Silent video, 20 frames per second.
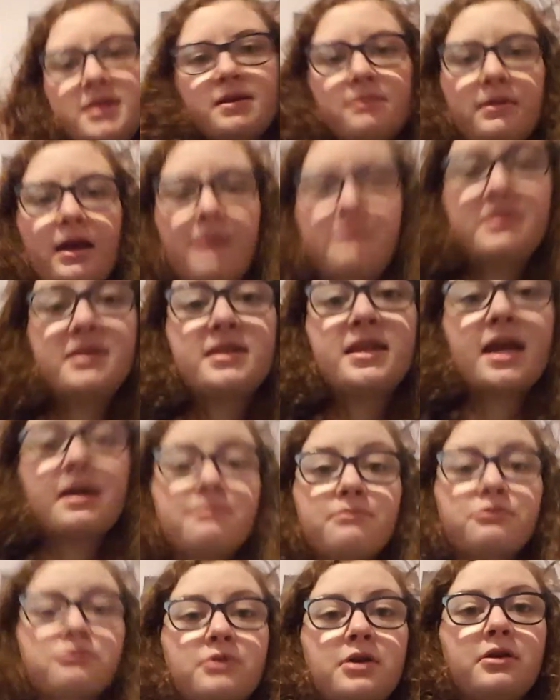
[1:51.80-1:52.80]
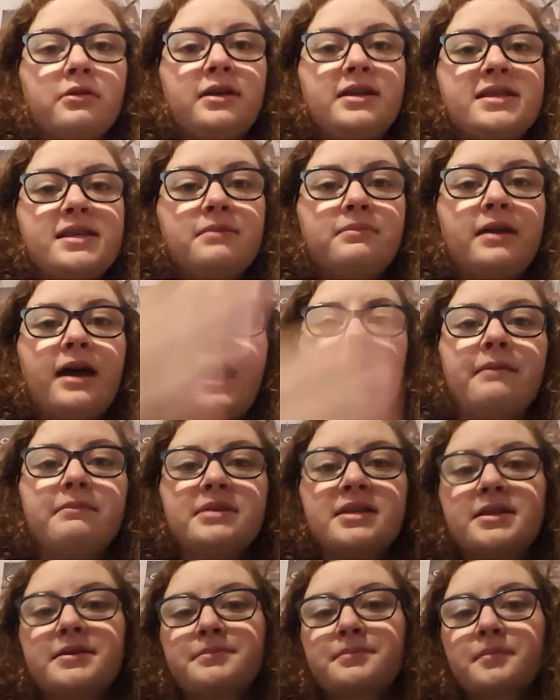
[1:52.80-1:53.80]
sometimes temporarily,
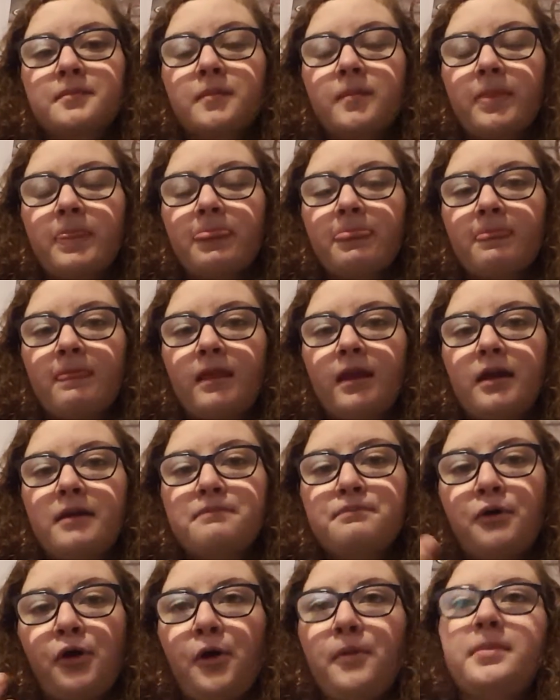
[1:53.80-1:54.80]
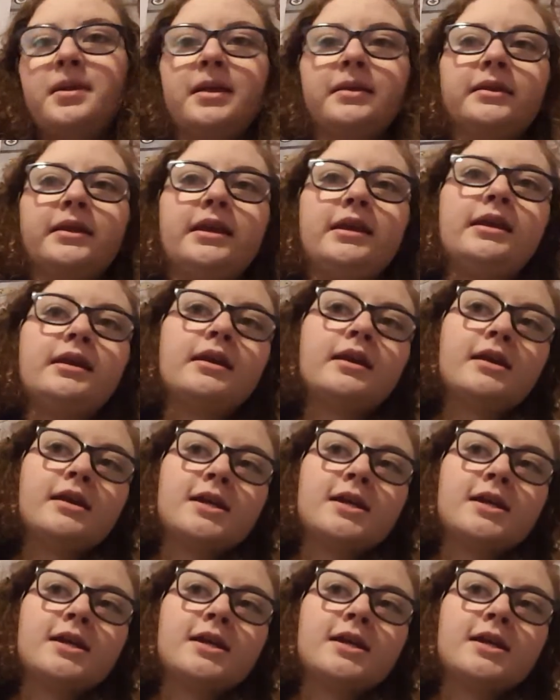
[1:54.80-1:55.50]
sometimes permanently.